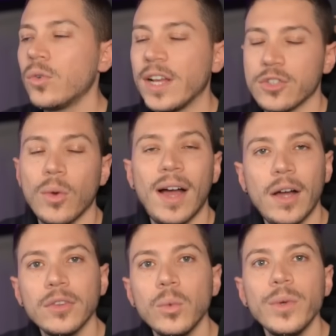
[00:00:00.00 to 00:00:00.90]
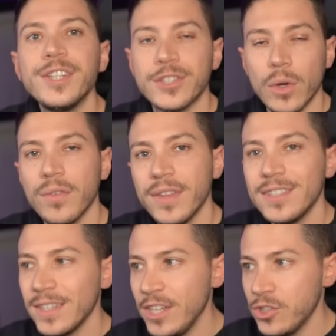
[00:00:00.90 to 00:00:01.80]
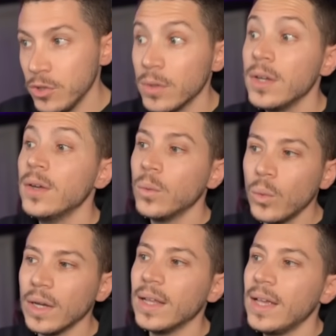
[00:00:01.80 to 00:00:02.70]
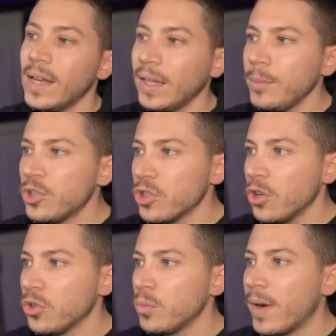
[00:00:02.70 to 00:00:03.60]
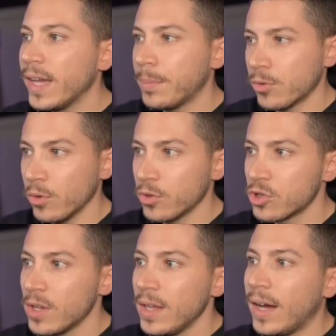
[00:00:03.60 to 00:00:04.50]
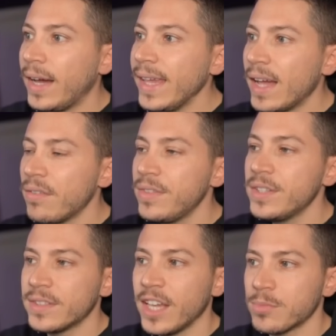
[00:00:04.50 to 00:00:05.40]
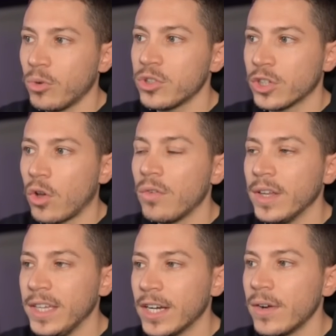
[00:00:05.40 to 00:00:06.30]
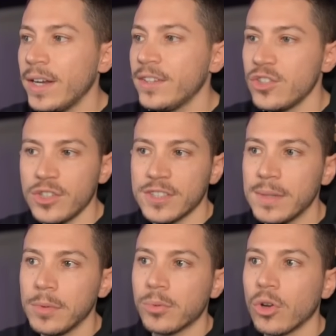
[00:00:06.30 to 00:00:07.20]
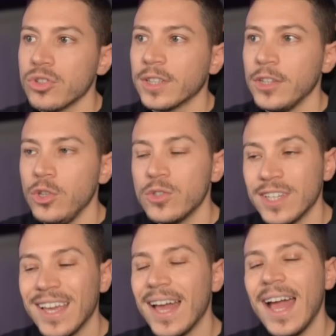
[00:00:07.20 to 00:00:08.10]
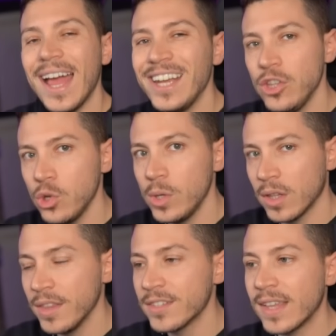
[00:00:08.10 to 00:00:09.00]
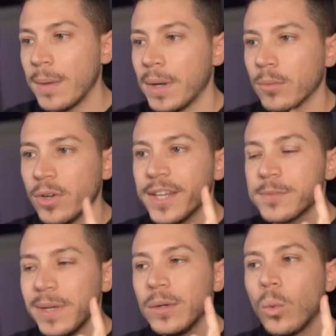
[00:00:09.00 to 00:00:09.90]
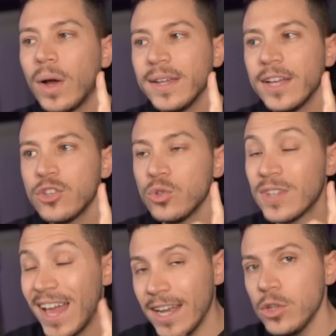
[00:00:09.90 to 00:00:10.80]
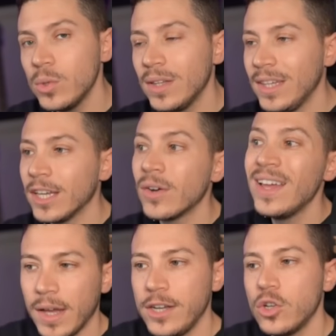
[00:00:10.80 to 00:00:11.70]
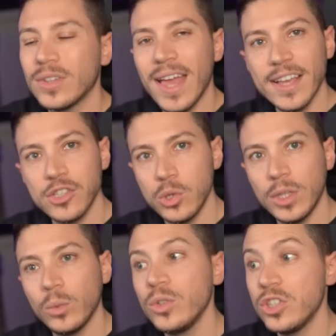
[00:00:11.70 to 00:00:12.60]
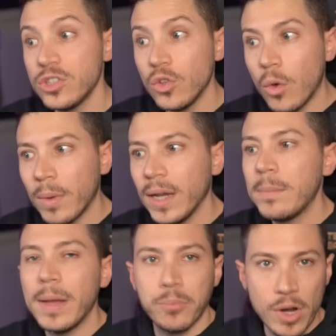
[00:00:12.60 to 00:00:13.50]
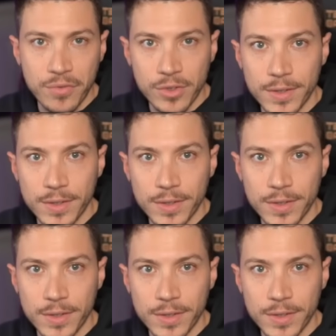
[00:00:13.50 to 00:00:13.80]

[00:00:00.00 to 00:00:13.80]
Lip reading: All right, so how do we solve this issue? Well, let me show you my approach. I have this test project over here, and it's just a simple project using NUnit this time, and I'm going to explain why I choose NUnit here and not XUnit, which is normally my preference.